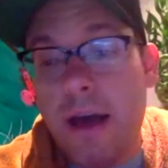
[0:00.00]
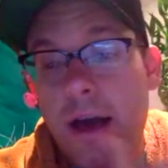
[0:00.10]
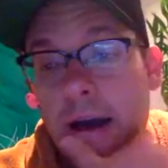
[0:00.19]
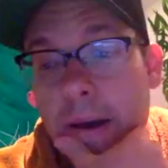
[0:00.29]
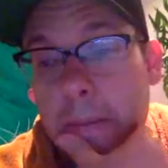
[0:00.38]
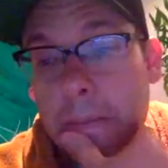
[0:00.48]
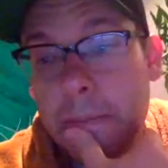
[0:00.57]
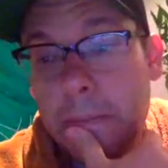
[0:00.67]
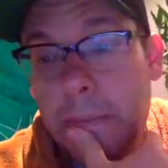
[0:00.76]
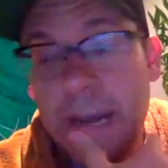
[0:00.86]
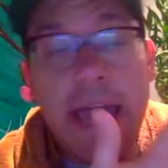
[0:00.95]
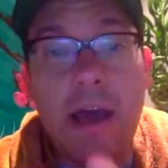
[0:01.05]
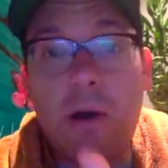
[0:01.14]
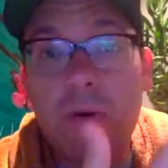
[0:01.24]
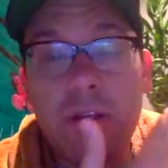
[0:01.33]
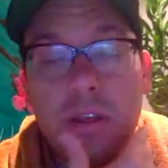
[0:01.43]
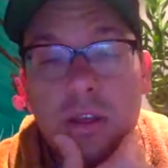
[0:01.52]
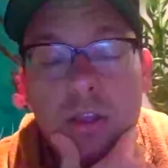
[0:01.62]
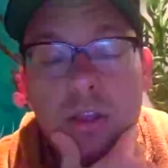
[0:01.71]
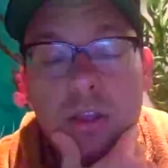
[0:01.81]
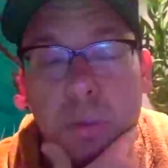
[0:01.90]
But now
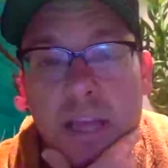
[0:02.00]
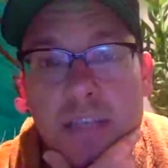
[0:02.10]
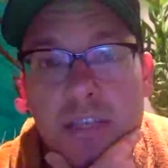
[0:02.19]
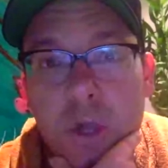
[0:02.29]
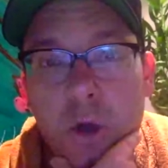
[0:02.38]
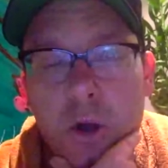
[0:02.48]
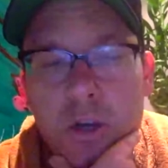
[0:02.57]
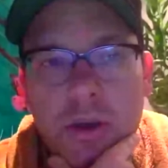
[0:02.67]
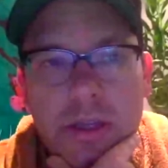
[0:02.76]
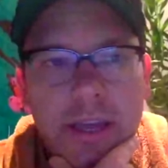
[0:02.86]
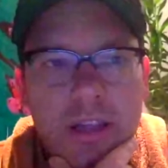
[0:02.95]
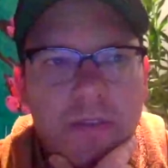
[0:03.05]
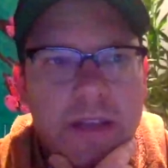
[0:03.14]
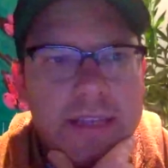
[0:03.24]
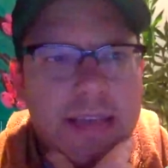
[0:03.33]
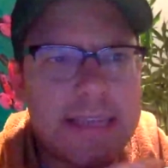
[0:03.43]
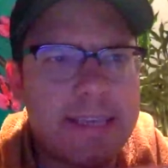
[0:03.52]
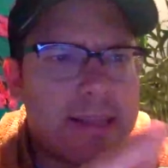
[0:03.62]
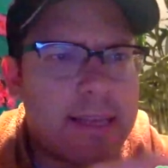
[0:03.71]
there's plays galore, so I think it's fantastic.